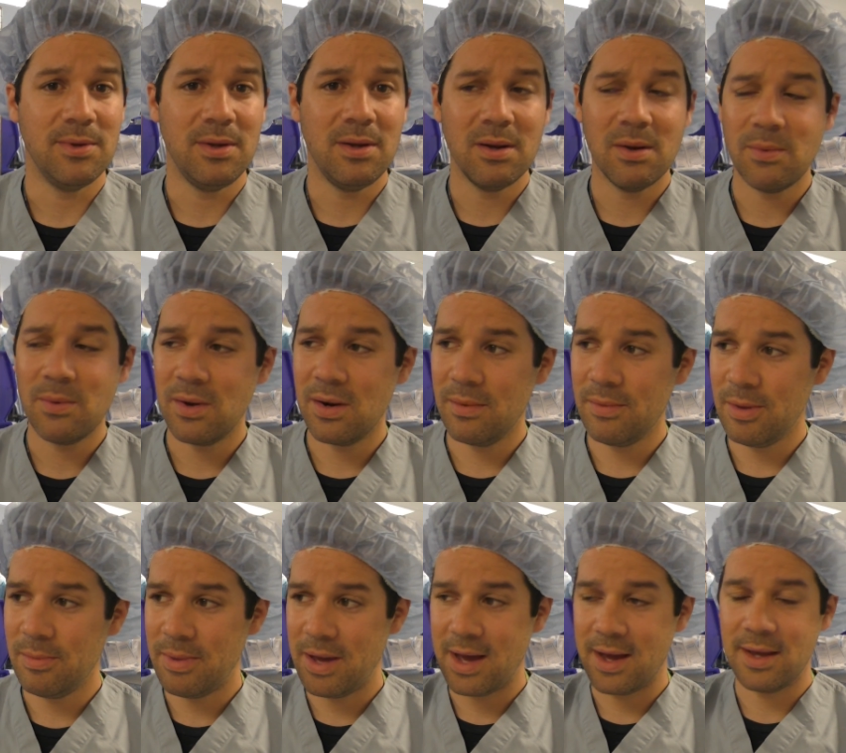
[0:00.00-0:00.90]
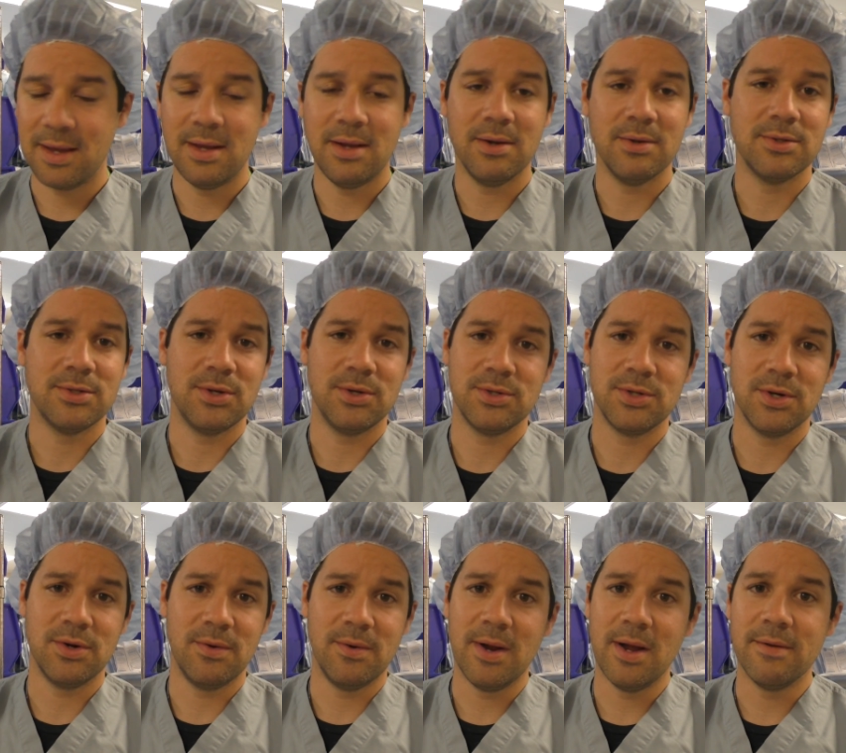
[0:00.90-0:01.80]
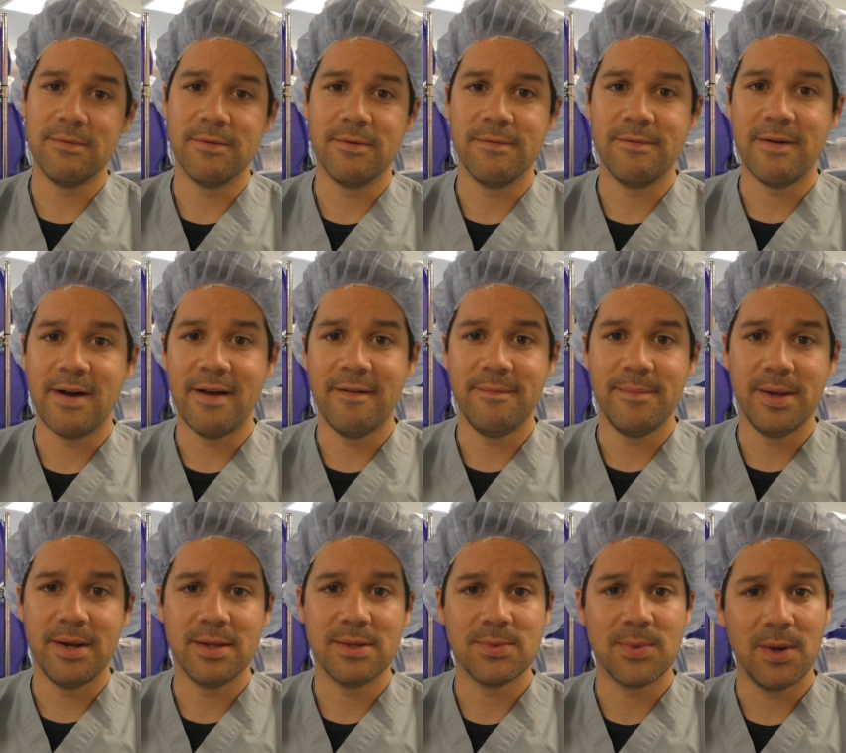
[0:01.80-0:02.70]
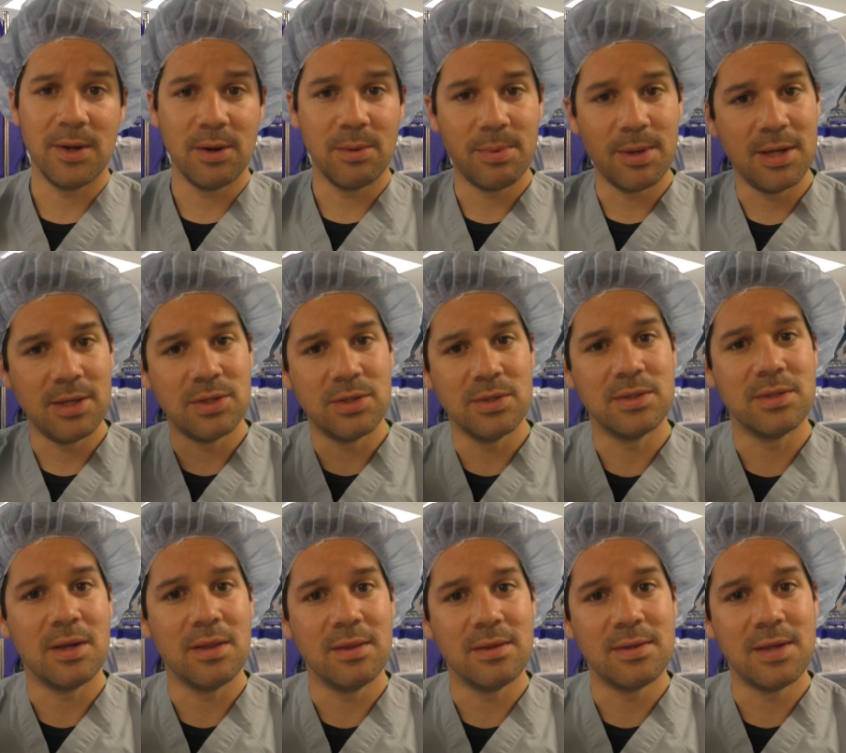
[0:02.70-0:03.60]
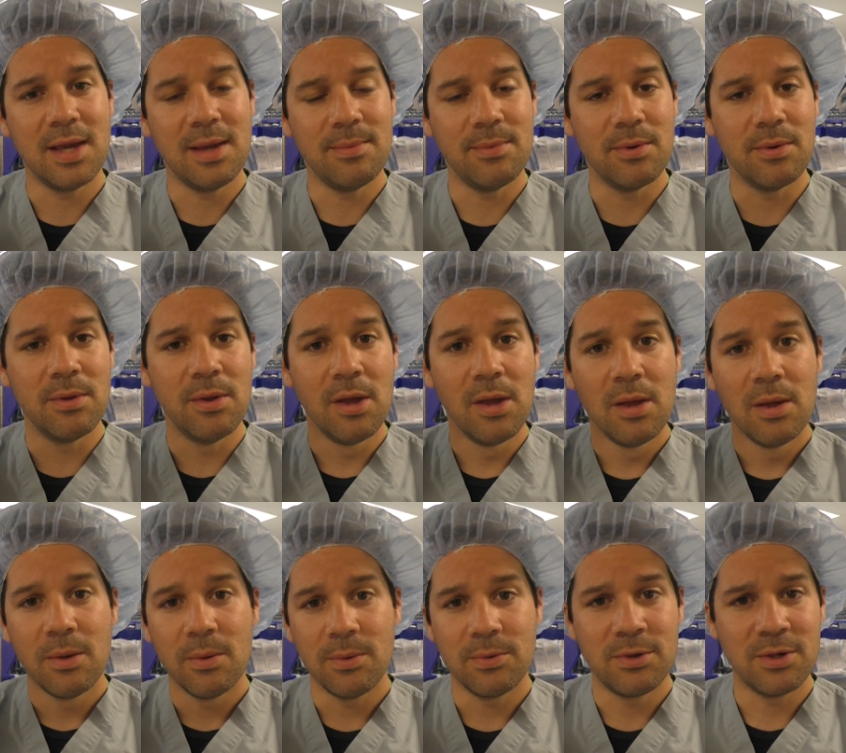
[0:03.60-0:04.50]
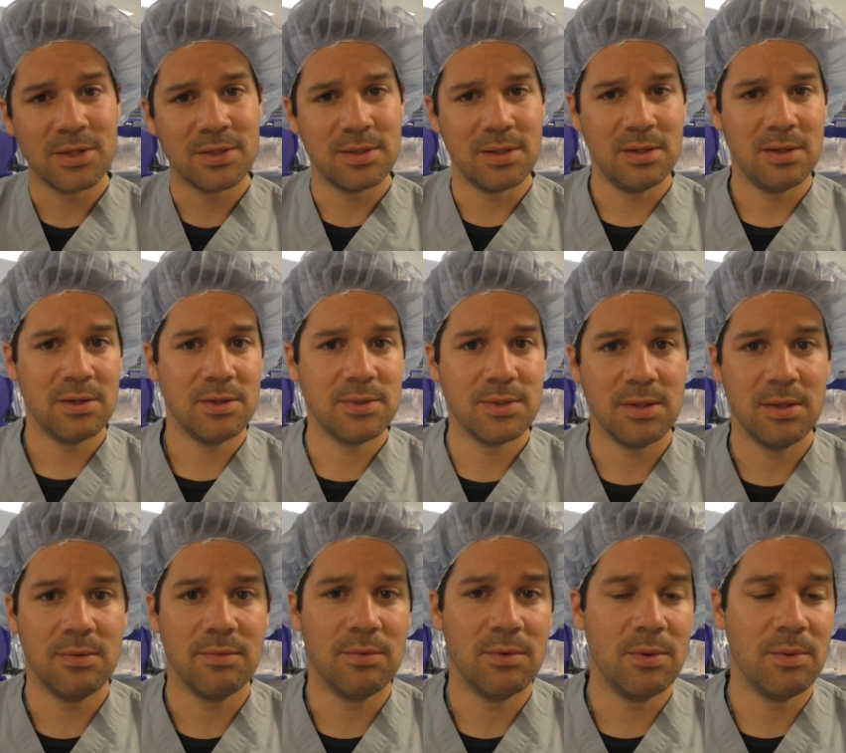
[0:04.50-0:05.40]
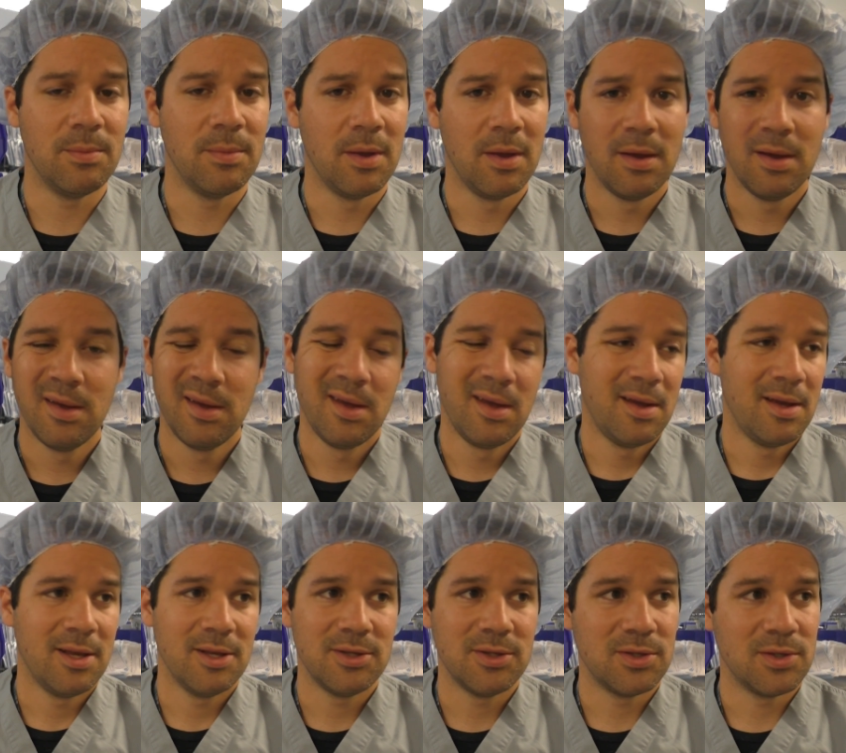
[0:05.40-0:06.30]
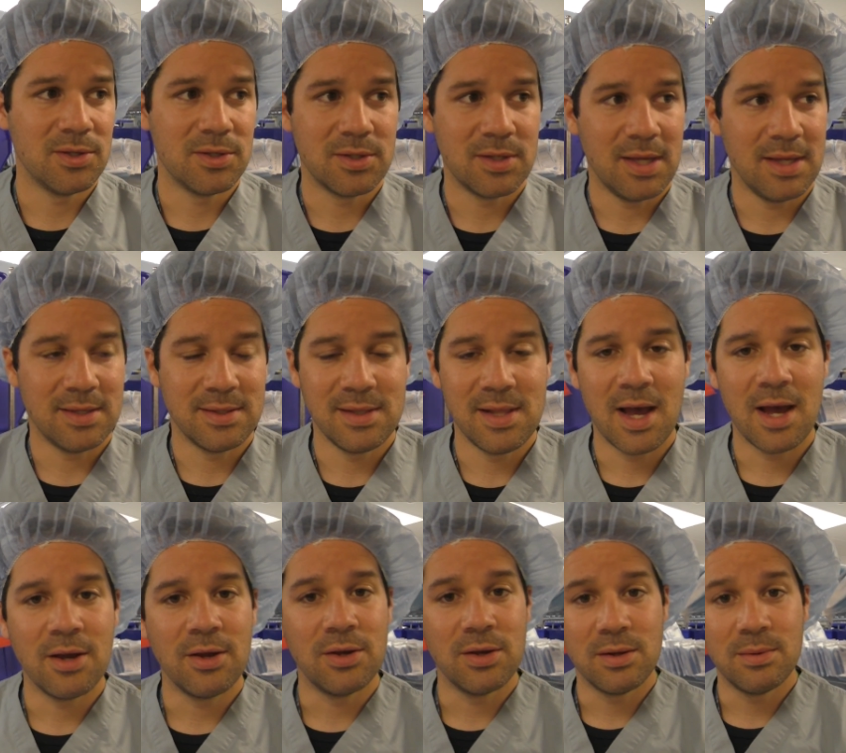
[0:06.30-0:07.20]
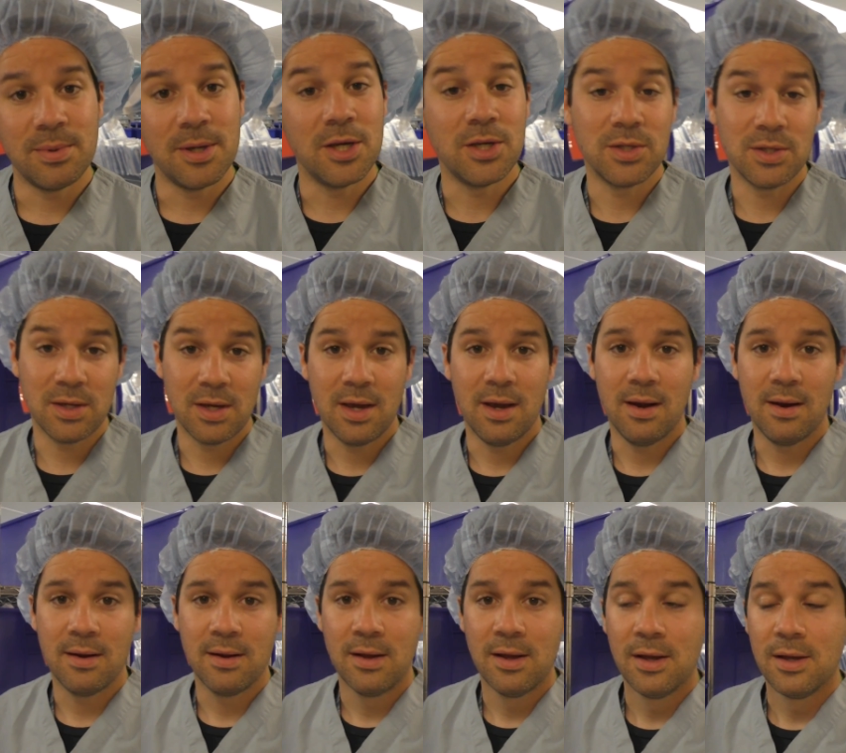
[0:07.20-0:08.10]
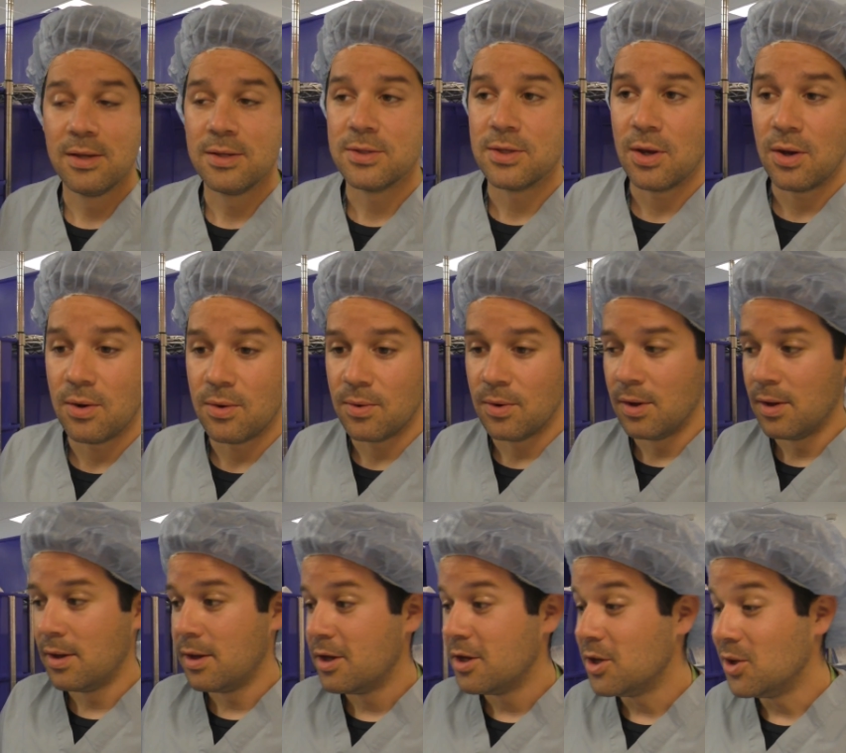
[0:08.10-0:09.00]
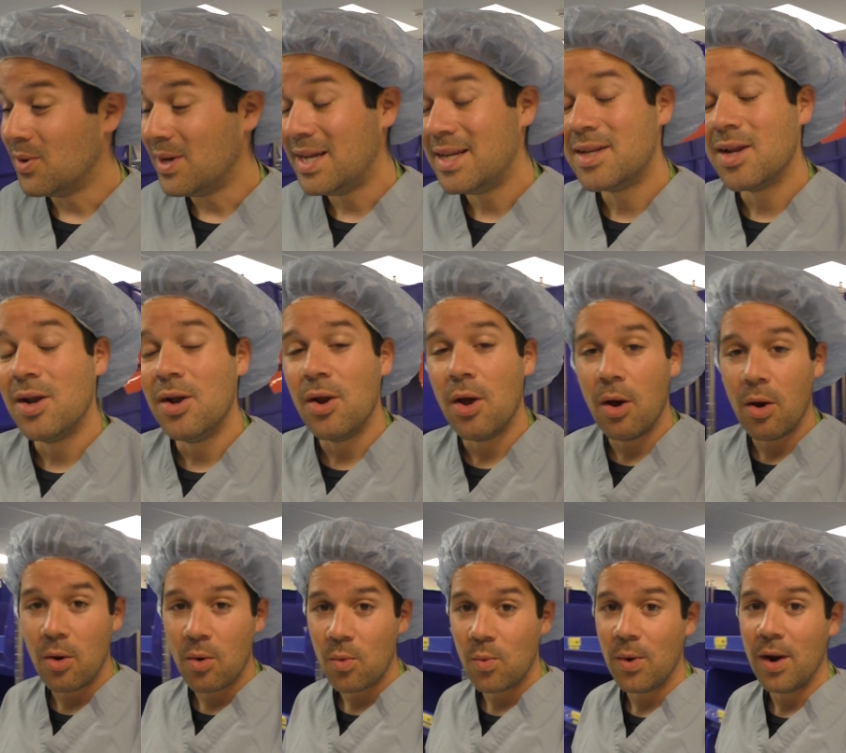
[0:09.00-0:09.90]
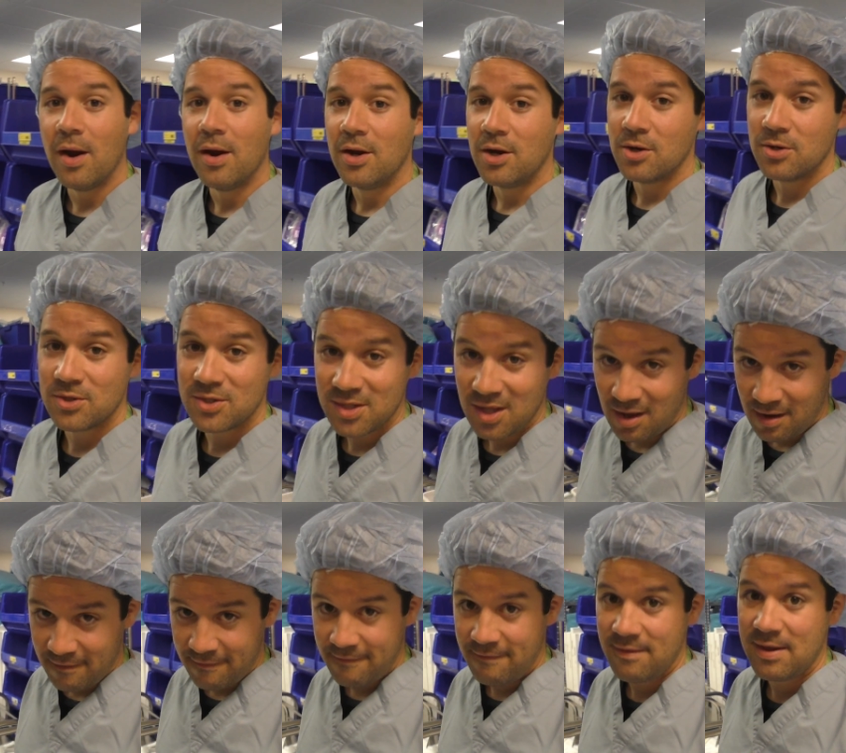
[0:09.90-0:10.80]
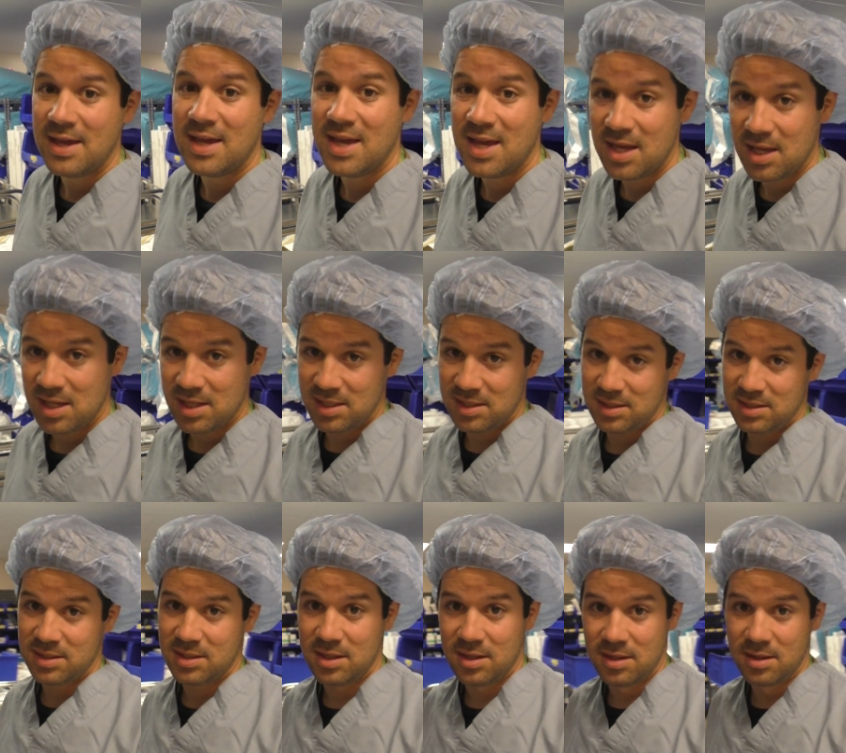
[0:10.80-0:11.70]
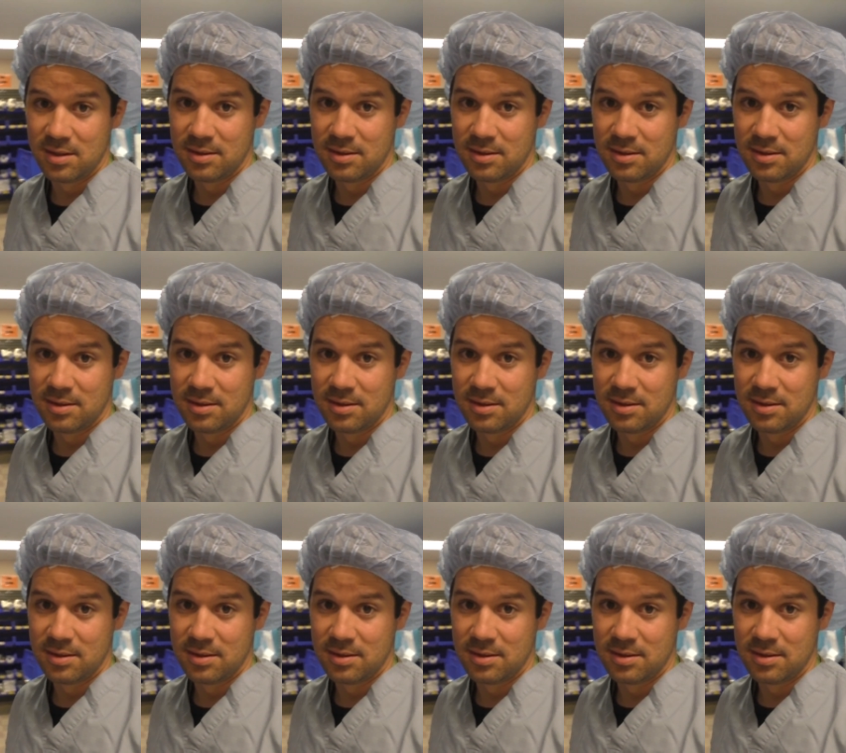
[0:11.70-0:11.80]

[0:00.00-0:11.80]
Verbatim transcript: You don't want to be back here searching around for 5 minutes while your patient's on the table with just a nurse in the room. It's not good patient care. So you need to know where your stuff is.